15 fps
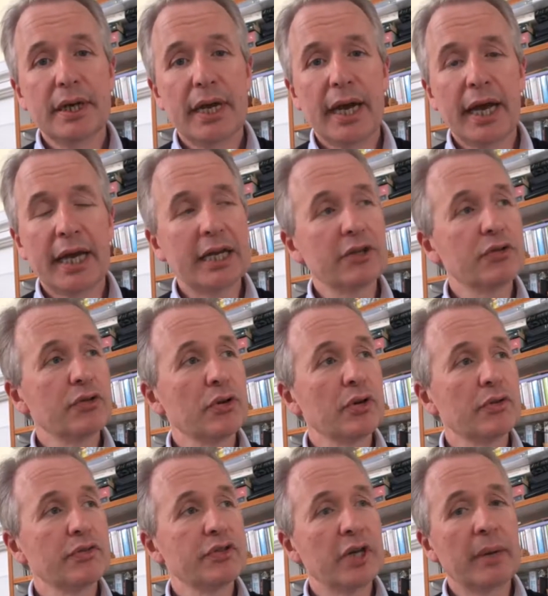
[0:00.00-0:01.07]
And it's sort of
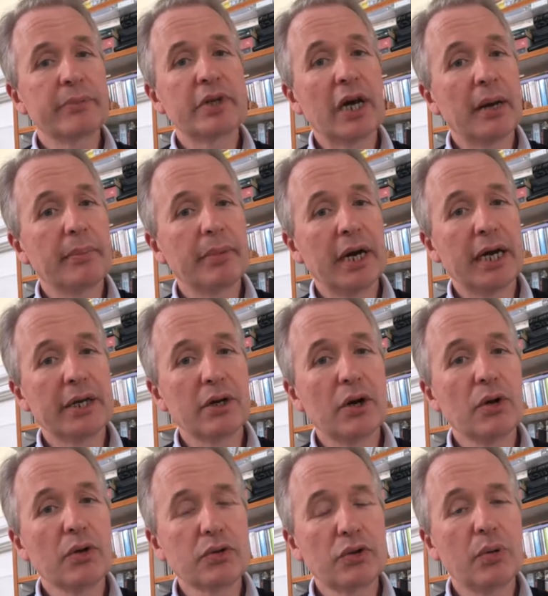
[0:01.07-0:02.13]
summed up by an
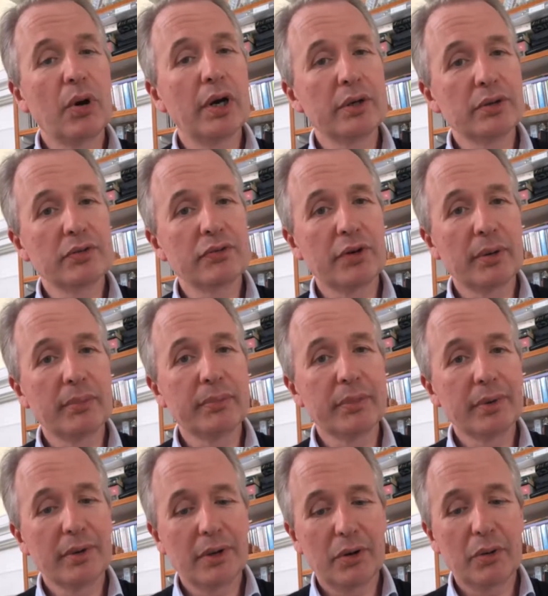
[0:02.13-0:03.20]
old quote from,
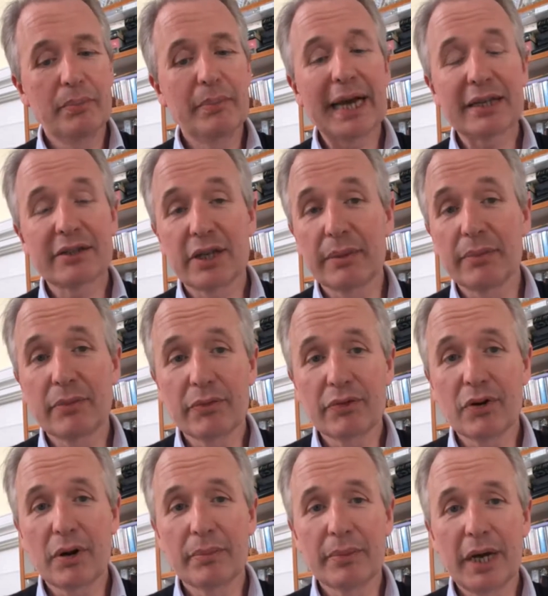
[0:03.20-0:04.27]
or maxim
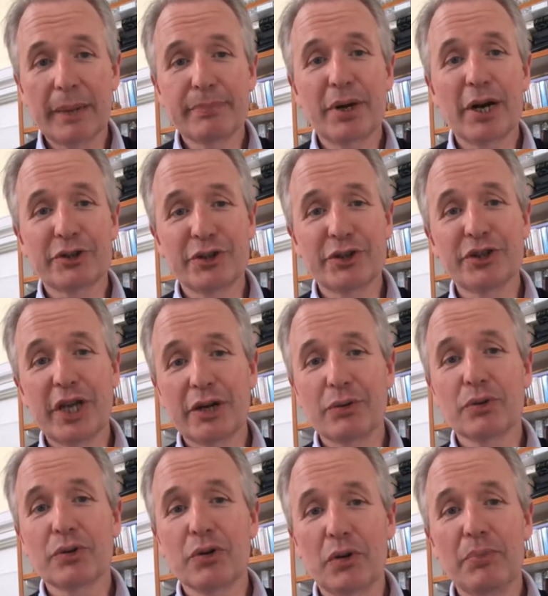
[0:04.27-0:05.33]
from a Prussian general called